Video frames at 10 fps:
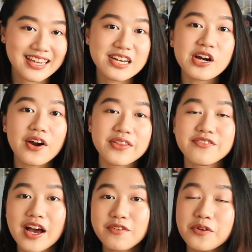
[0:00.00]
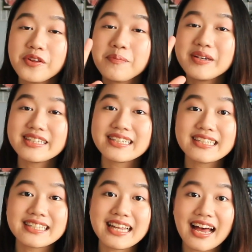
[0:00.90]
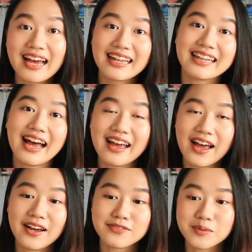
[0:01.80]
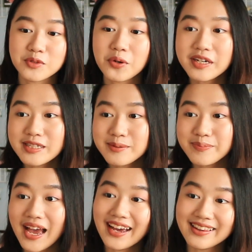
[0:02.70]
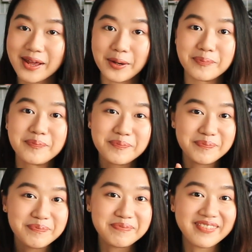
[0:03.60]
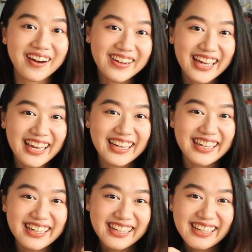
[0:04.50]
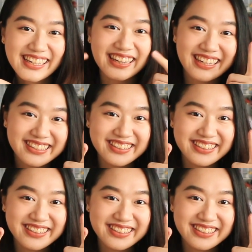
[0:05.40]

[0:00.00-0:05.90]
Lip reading: here are the 5 clothing pieces that I have some stories behind them. Okay, let's